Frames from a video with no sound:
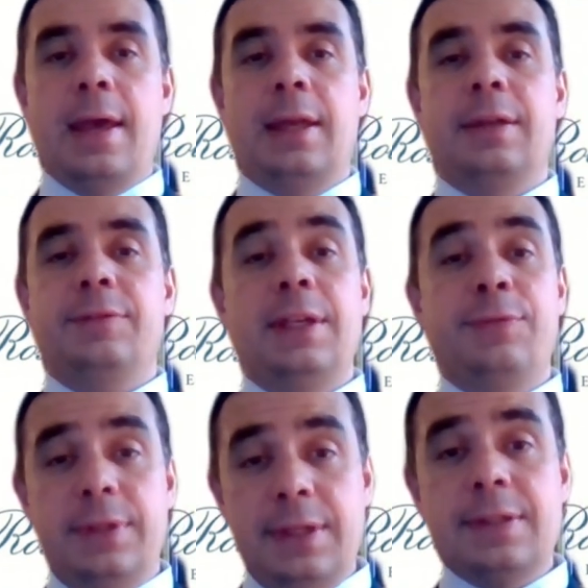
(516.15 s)
and
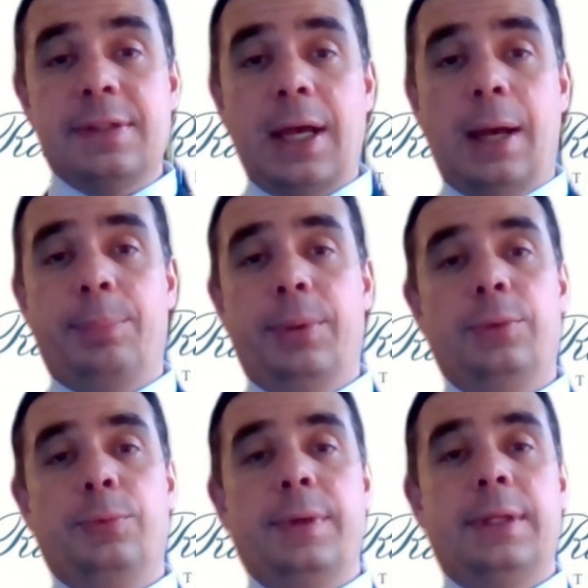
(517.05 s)
if this is
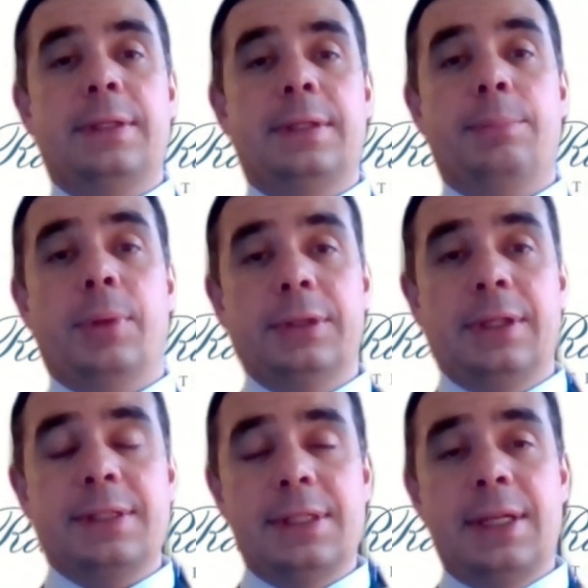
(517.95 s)
coupled with the
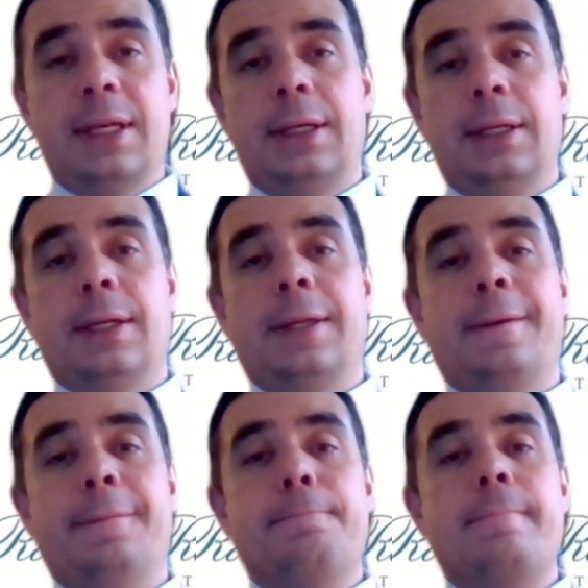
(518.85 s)
bottleneck in
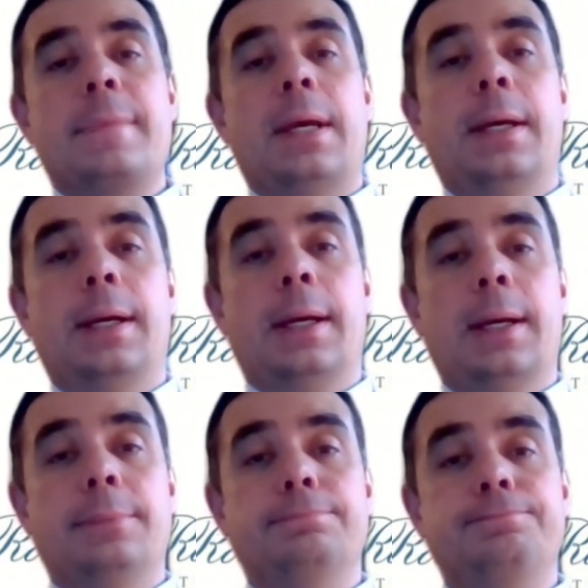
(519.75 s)
the
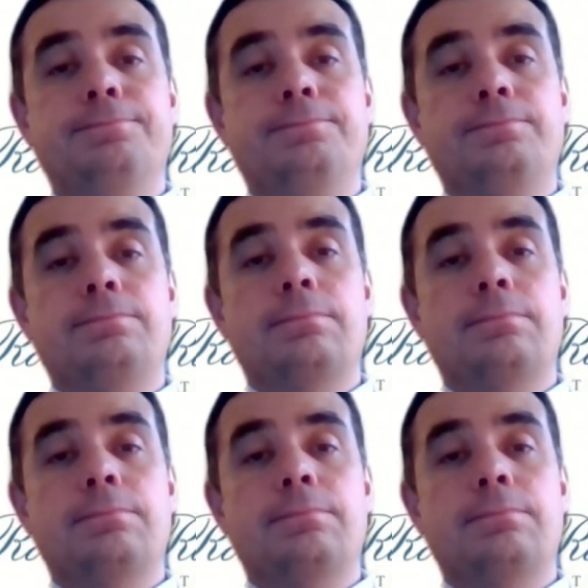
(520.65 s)
um,